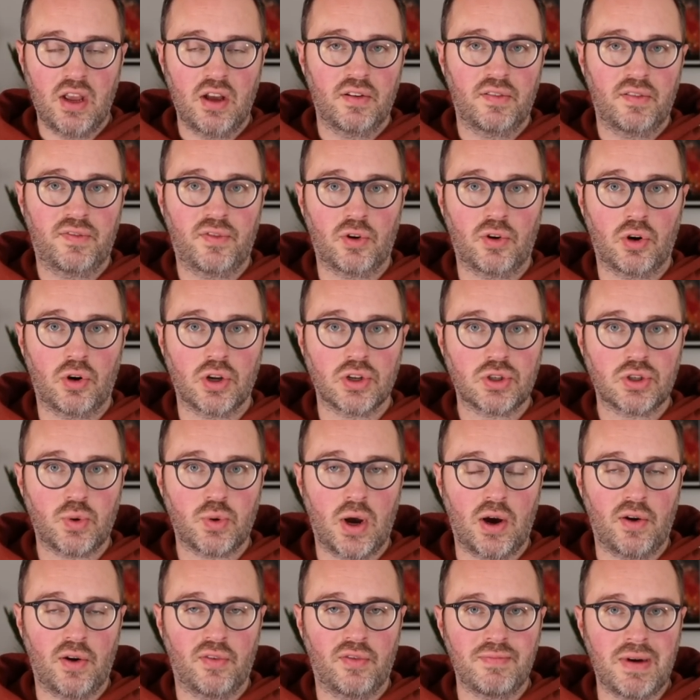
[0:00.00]
for
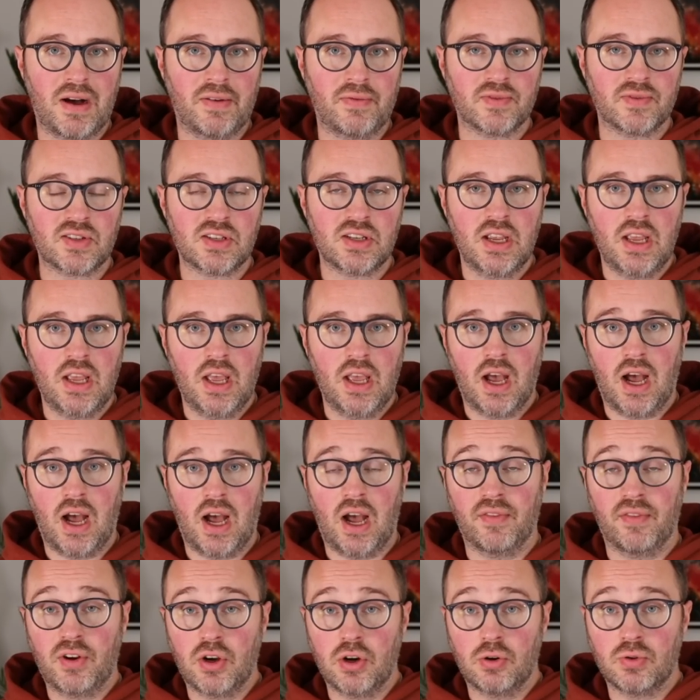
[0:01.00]
12 months.
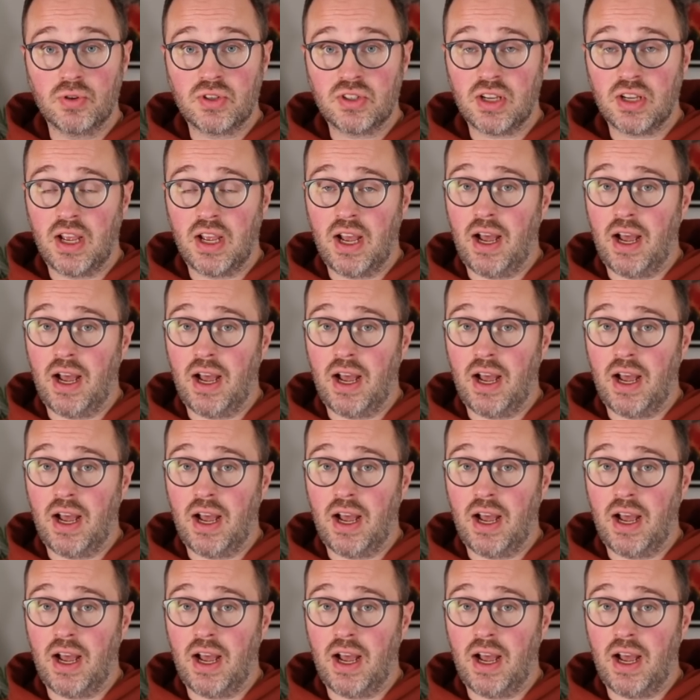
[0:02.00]
Of course,